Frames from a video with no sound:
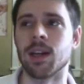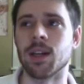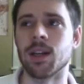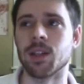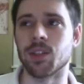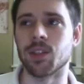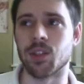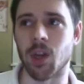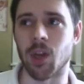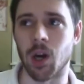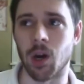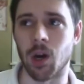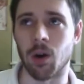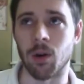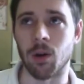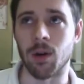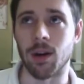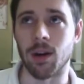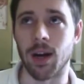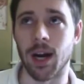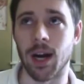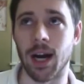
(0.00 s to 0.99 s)

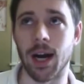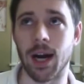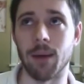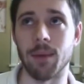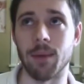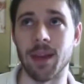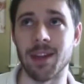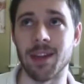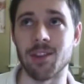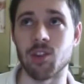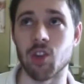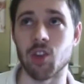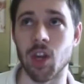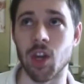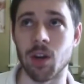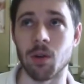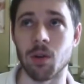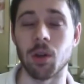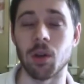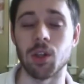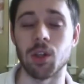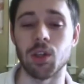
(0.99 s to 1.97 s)
So, in
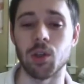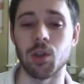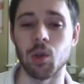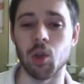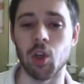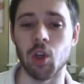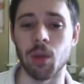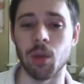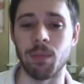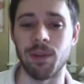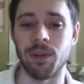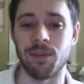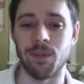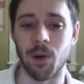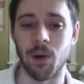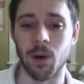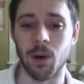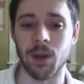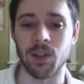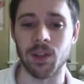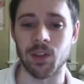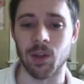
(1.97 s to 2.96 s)
general, you should be
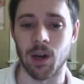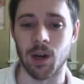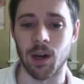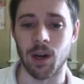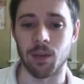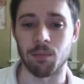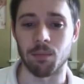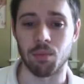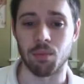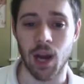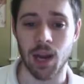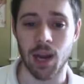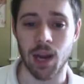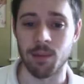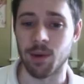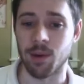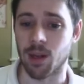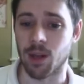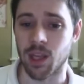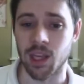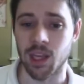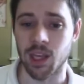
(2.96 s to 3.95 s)
focused on
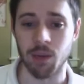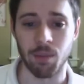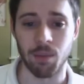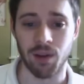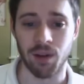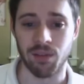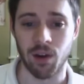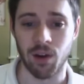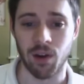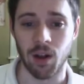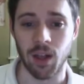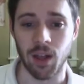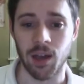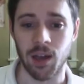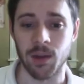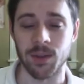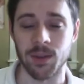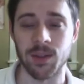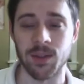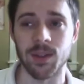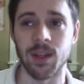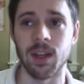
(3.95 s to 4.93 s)
primarily, above all
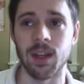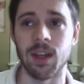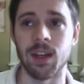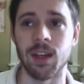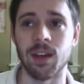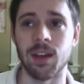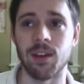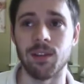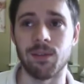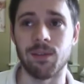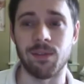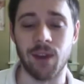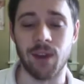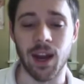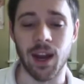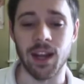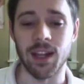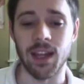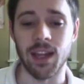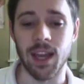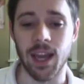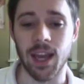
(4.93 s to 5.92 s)
else,
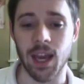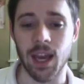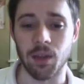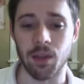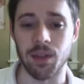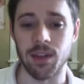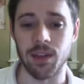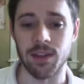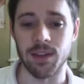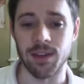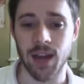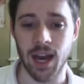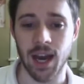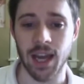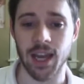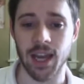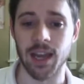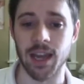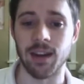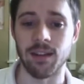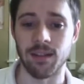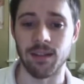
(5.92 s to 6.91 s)
finding a healthy
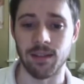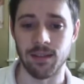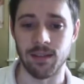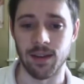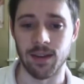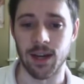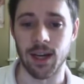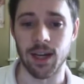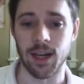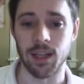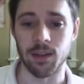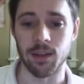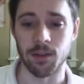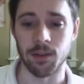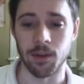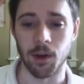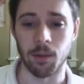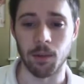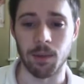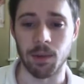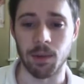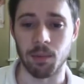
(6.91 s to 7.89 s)
diet.
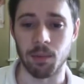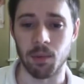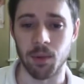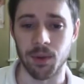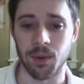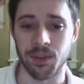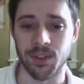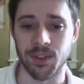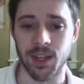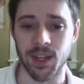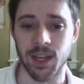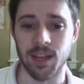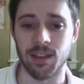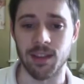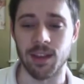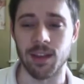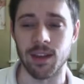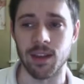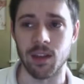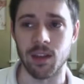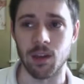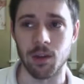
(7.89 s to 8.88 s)
People will say
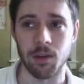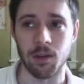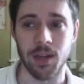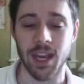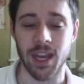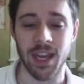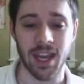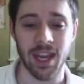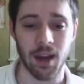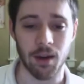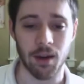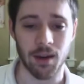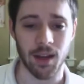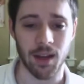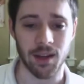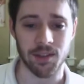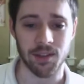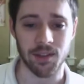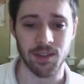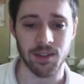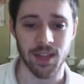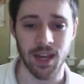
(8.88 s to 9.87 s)
that, you can't
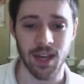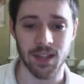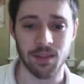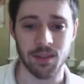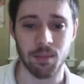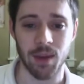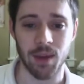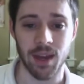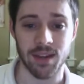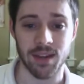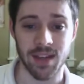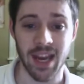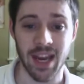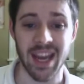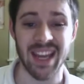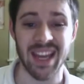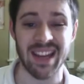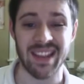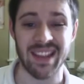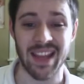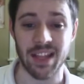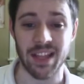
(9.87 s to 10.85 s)
out-exercise a bad
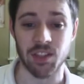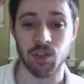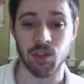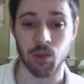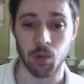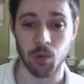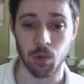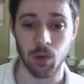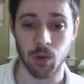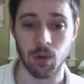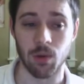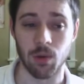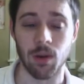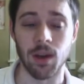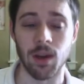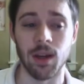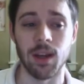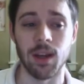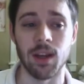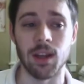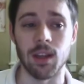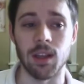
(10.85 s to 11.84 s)
diet, and that's true.
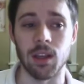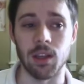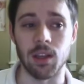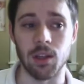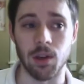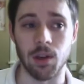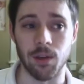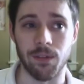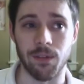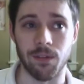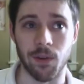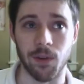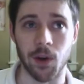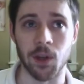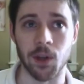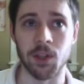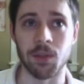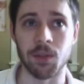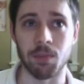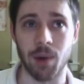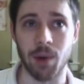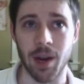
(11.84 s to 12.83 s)
Your
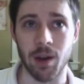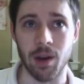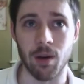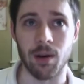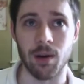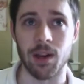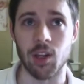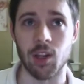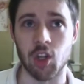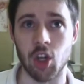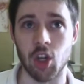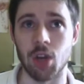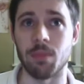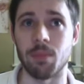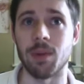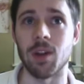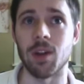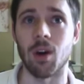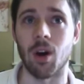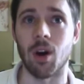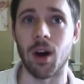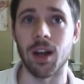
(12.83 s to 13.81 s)
first priority should
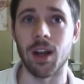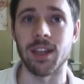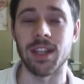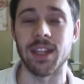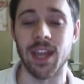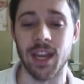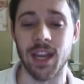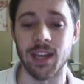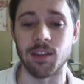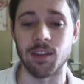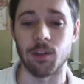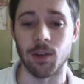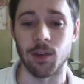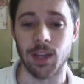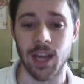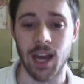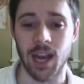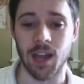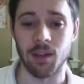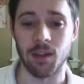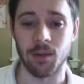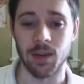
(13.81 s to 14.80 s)
be on getting your
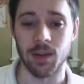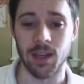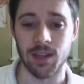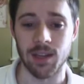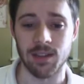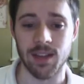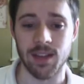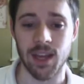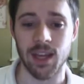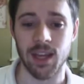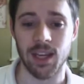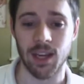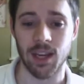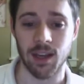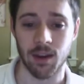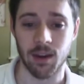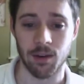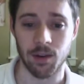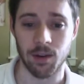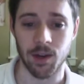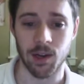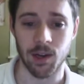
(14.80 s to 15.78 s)
calorie intake
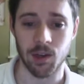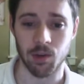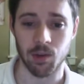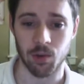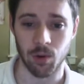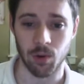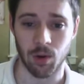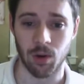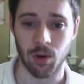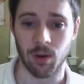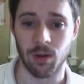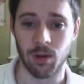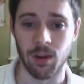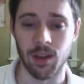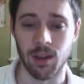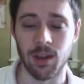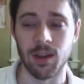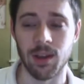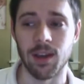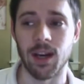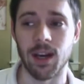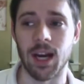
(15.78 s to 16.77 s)
under control.
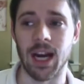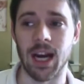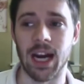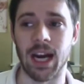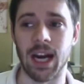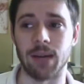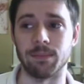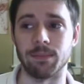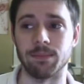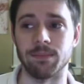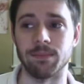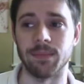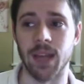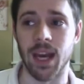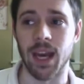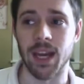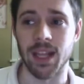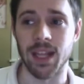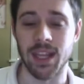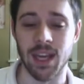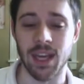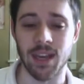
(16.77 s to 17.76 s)
And
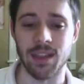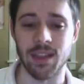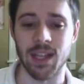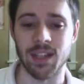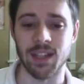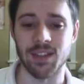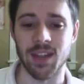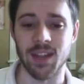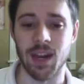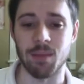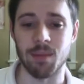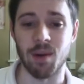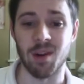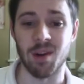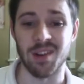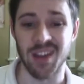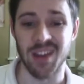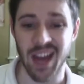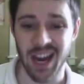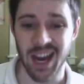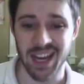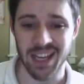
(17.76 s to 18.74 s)
again, that's not about
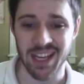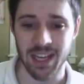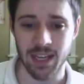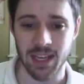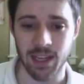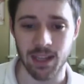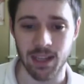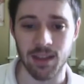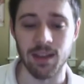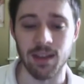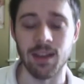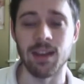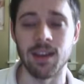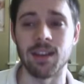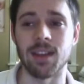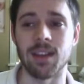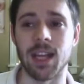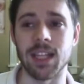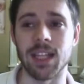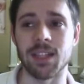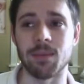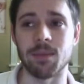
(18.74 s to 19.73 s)
not eating,
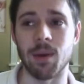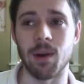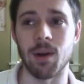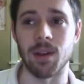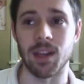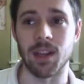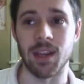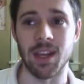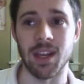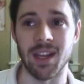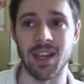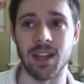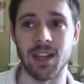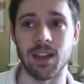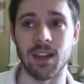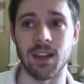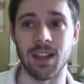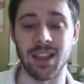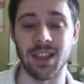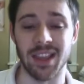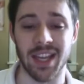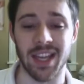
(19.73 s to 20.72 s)
that's about eating
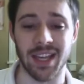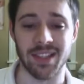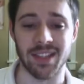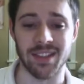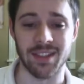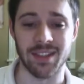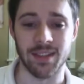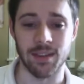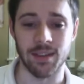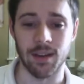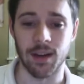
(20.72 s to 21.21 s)
less.